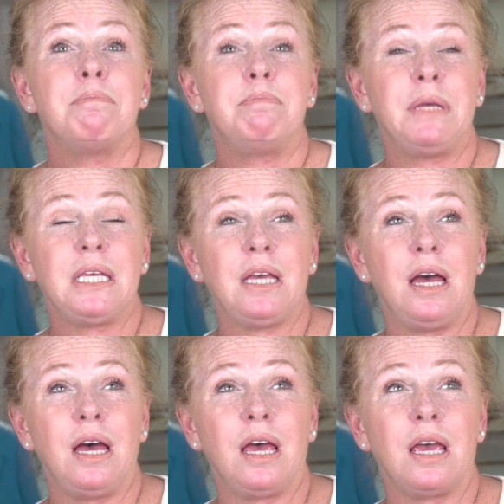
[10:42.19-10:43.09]

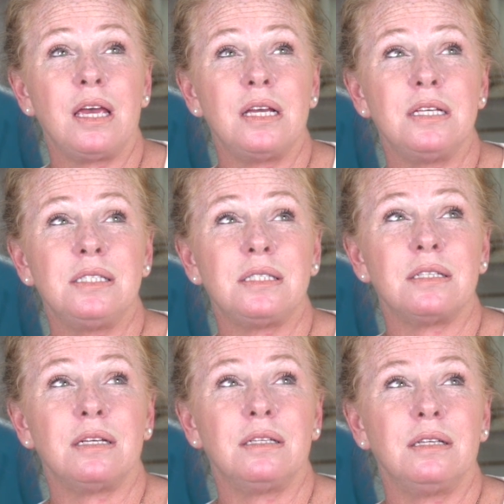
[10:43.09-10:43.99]
because
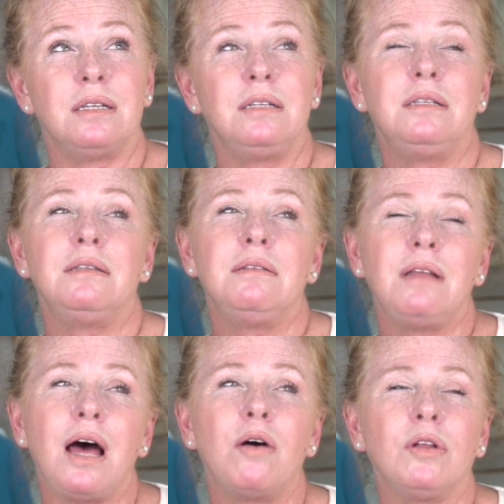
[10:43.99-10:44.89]
not